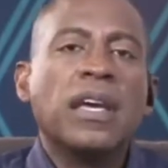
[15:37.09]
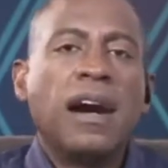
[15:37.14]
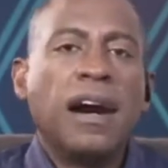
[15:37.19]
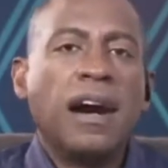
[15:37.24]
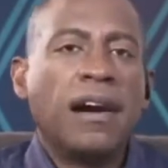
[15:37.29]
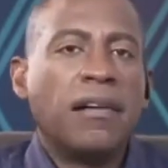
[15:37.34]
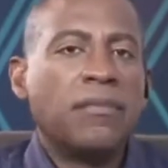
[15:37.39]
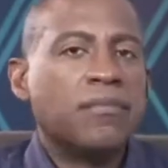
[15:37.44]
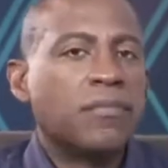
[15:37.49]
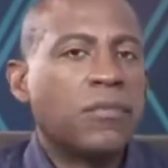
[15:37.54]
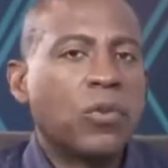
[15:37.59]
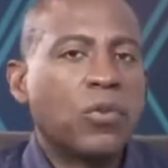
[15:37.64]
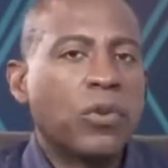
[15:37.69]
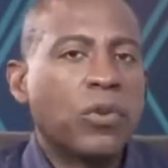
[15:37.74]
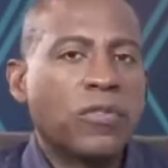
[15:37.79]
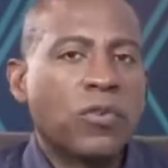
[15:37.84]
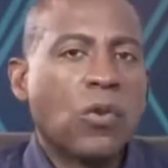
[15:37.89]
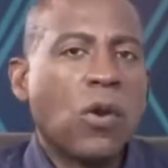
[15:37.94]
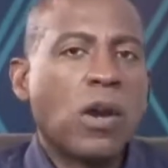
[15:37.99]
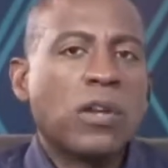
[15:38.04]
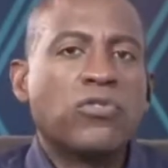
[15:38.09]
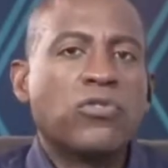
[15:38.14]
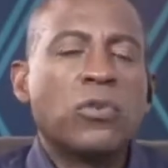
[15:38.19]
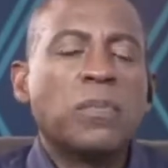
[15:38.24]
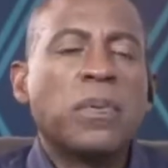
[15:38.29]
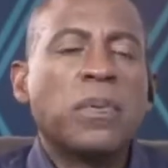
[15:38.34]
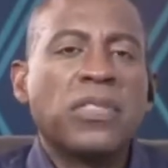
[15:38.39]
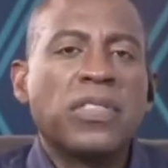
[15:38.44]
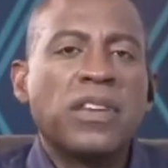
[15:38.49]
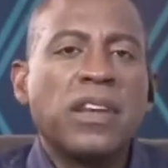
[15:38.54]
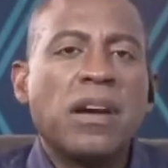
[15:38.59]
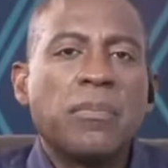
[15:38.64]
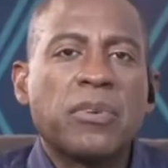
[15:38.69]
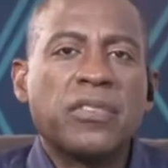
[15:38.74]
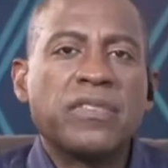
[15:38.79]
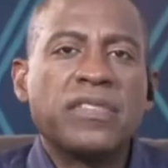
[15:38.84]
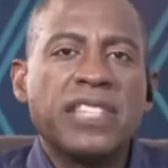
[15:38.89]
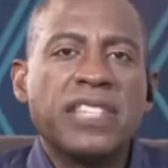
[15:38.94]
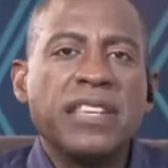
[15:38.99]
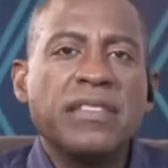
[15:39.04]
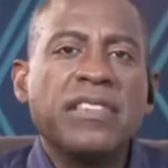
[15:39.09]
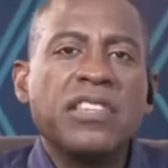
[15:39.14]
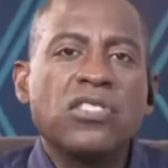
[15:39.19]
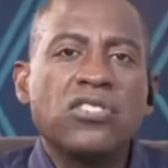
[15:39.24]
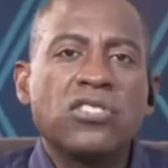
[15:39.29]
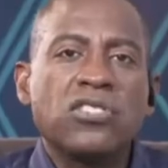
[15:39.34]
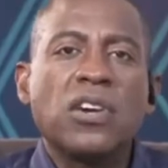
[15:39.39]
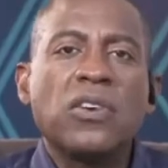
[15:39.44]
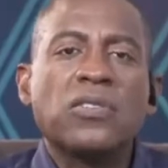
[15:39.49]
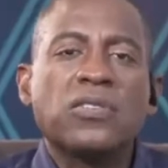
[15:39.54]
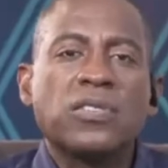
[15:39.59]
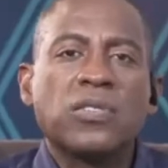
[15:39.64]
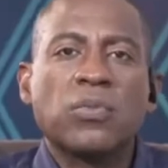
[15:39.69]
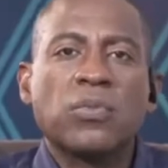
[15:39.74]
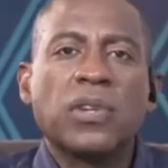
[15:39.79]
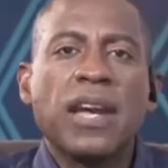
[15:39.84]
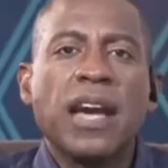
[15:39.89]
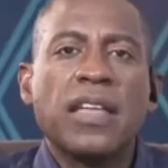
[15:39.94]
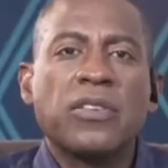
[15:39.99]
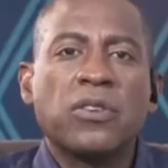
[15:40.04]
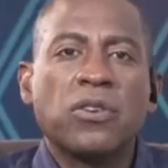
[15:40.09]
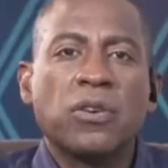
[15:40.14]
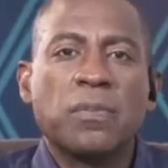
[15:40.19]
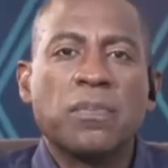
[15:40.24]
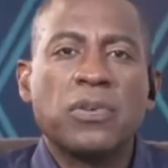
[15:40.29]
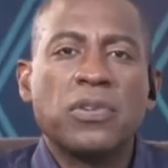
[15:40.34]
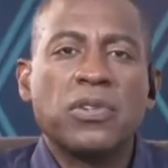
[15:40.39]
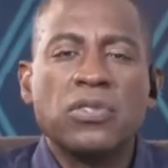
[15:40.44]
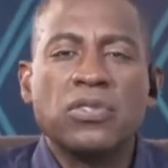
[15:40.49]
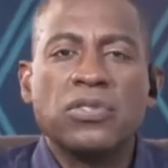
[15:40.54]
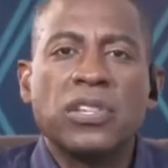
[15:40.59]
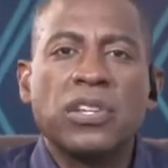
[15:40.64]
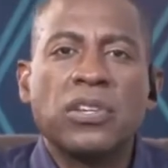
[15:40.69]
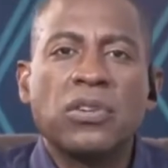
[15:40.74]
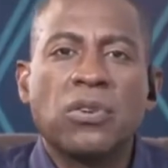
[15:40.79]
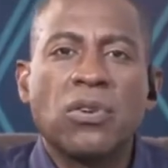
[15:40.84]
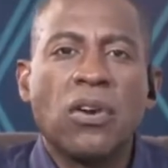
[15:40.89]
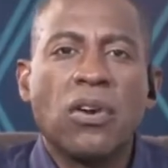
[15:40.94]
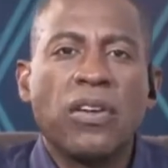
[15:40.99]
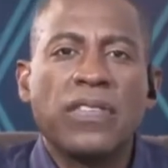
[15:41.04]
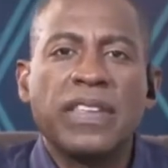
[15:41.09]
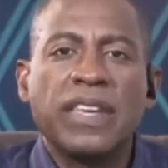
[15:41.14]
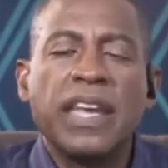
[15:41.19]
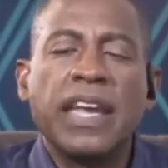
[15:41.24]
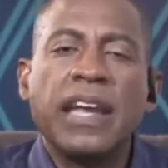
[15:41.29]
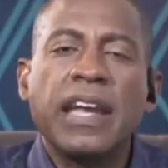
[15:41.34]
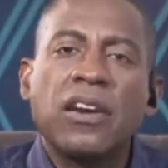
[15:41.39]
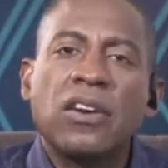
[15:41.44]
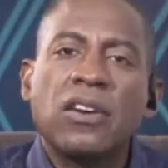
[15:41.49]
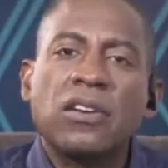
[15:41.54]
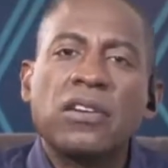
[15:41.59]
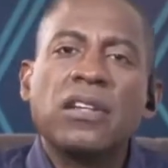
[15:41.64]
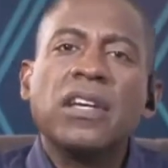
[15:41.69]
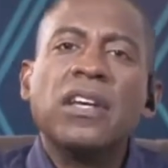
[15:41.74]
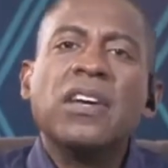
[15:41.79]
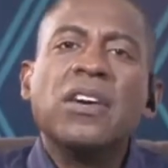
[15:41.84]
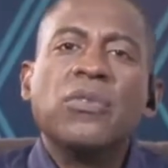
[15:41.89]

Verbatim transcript: Um, we've quadrupled the number of TV shows that we either are producing or on the air.